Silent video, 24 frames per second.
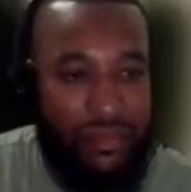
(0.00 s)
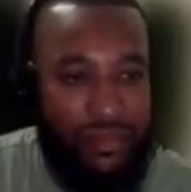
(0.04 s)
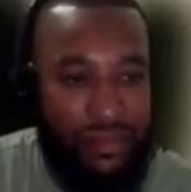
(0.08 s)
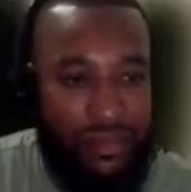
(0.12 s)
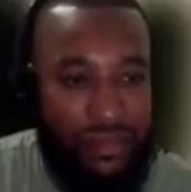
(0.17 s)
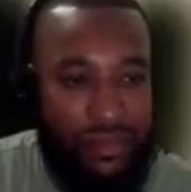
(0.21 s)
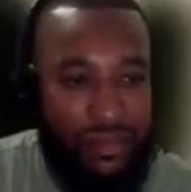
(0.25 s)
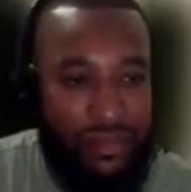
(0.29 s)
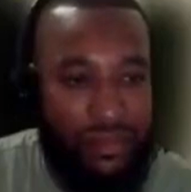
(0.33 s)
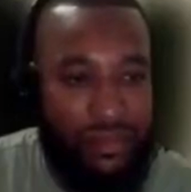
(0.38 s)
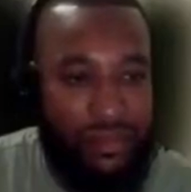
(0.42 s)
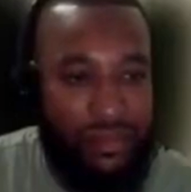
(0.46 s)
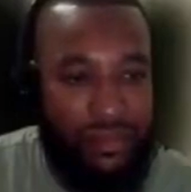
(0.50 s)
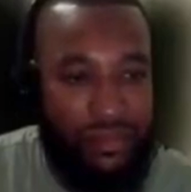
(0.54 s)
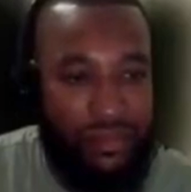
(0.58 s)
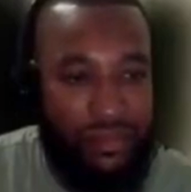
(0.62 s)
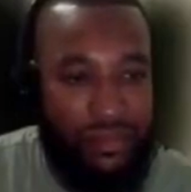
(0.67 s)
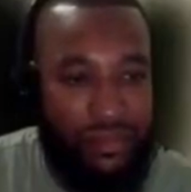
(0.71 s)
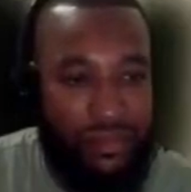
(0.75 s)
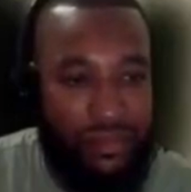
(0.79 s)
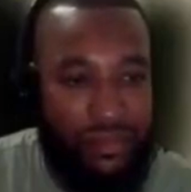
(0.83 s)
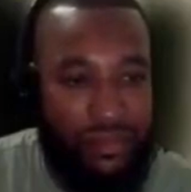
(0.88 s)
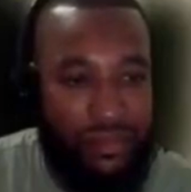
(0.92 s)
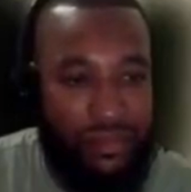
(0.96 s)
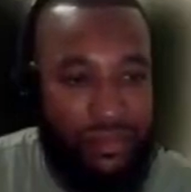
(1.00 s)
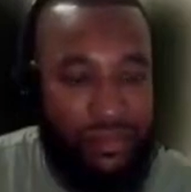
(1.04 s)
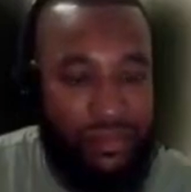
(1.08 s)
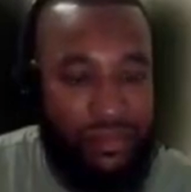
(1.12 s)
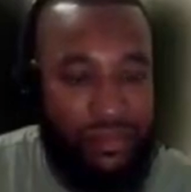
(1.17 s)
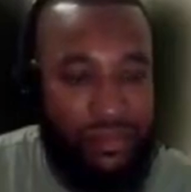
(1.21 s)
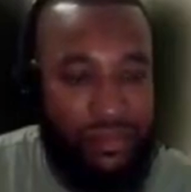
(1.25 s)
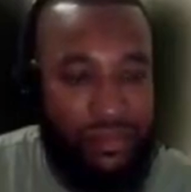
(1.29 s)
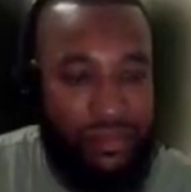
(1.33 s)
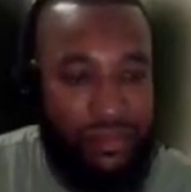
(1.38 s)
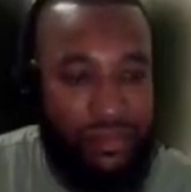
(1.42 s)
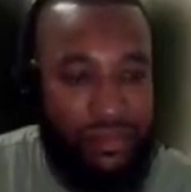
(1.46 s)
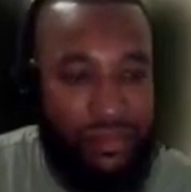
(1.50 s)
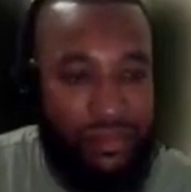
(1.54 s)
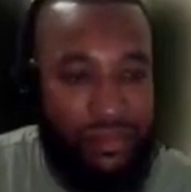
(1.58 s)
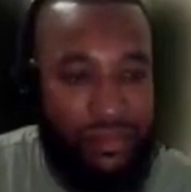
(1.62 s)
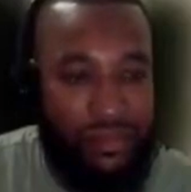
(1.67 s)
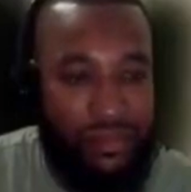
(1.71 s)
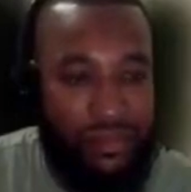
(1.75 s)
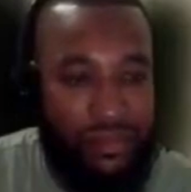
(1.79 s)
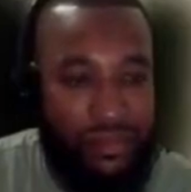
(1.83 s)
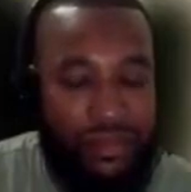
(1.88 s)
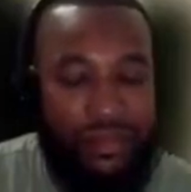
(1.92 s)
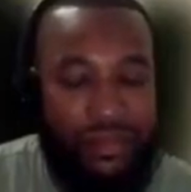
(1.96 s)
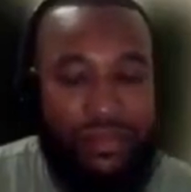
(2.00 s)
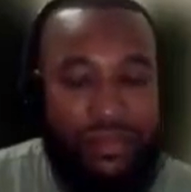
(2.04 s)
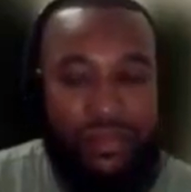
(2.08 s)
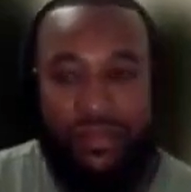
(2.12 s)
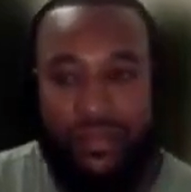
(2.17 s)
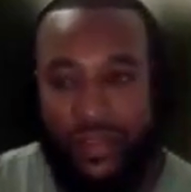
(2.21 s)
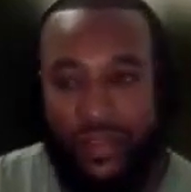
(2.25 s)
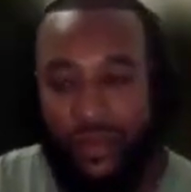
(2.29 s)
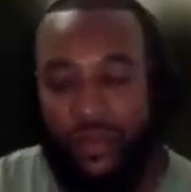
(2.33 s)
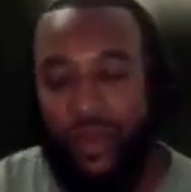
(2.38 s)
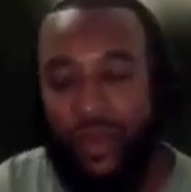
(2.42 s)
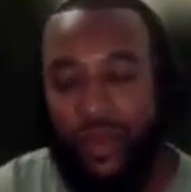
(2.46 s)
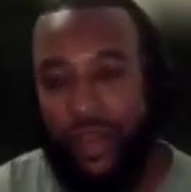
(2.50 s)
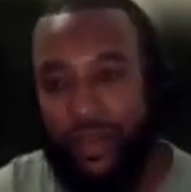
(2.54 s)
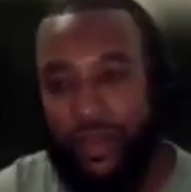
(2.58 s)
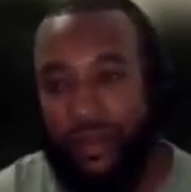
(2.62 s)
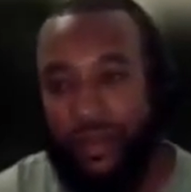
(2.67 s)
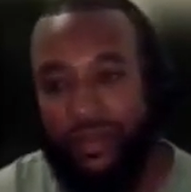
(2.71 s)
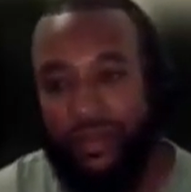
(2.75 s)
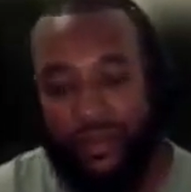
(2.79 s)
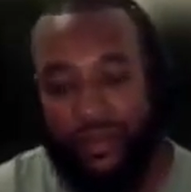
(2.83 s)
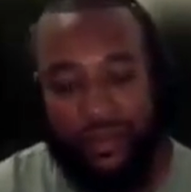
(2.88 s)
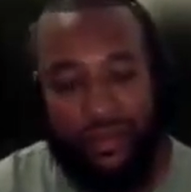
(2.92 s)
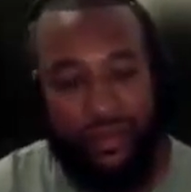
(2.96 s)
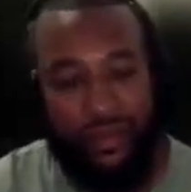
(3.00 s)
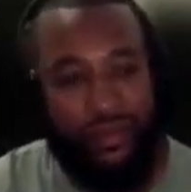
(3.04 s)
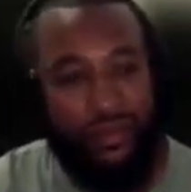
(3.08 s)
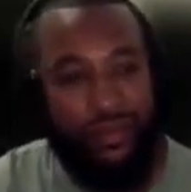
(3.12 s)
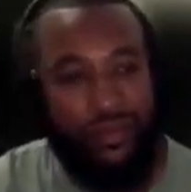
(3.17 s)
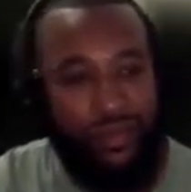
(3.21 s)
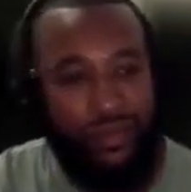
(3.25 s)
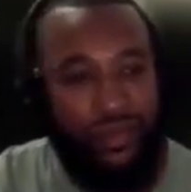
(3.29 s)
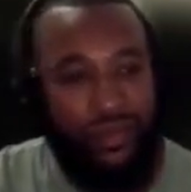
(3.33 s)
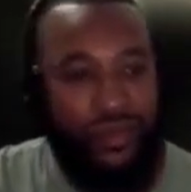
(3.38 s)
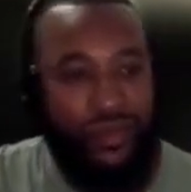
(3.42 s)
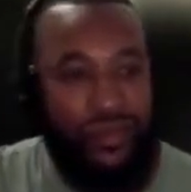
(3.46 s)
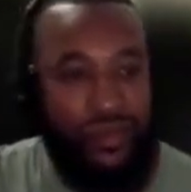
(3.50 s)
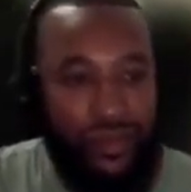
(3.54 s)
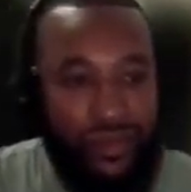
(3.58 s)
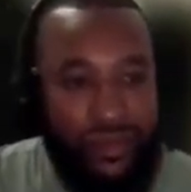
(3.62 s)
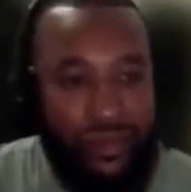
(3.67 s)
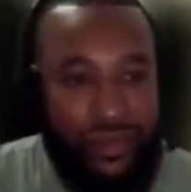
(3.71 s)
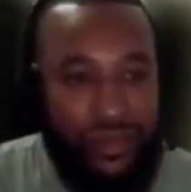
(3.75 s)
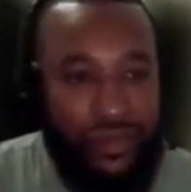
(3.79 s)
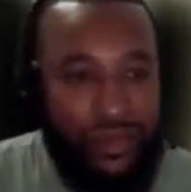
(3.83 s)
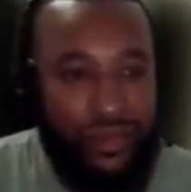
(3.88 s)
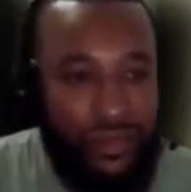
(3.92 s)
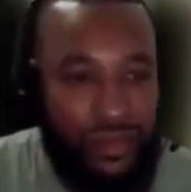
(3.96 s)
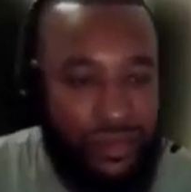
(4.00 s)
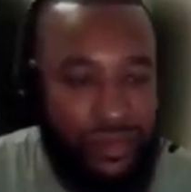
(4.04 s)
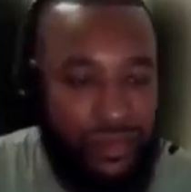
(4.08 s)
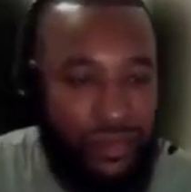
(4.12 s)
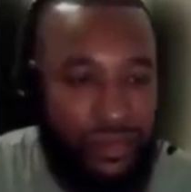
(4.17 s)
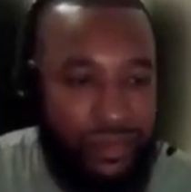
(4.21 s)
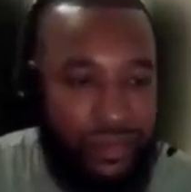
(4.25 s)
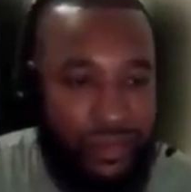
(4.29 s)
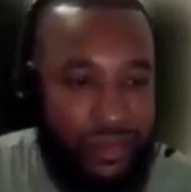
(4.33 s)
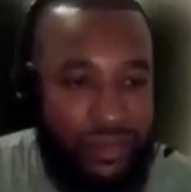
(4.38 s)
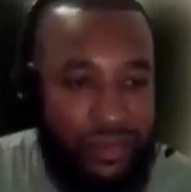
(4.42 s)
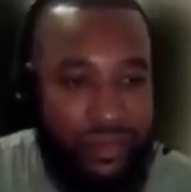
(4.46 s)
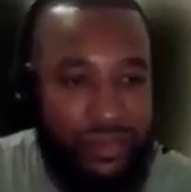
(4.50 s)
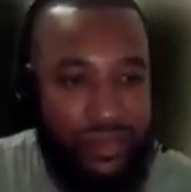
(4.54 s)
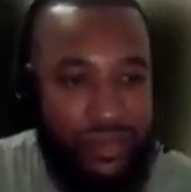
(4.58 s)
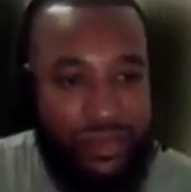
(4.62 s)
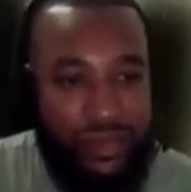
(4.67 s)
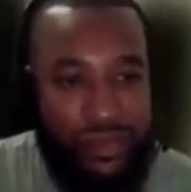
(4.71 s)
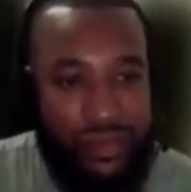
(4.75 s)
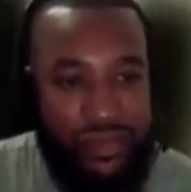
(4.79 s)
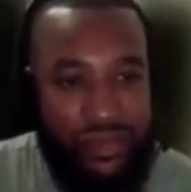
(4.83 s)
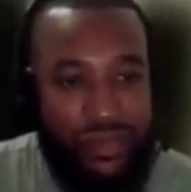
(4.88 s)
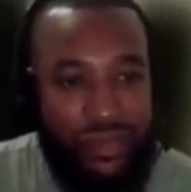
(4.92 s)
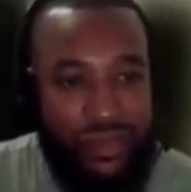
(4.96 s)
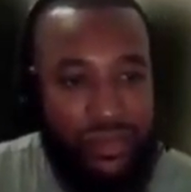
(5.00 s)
[no speech]